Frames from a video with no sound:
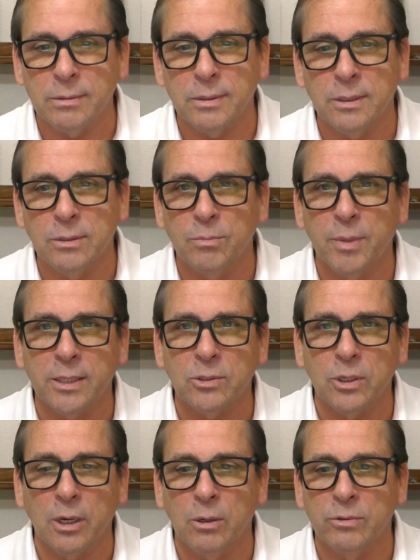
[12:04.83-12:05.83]
in New
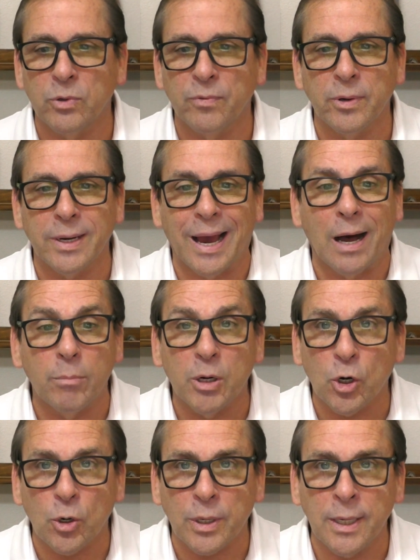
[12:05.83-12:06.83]
Mexico. So if you're going to
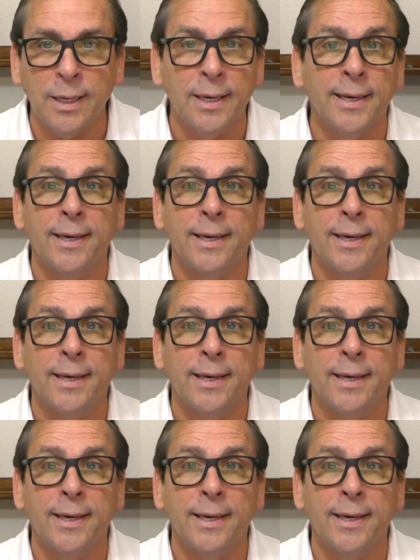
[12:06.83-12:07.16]
Albuquerque,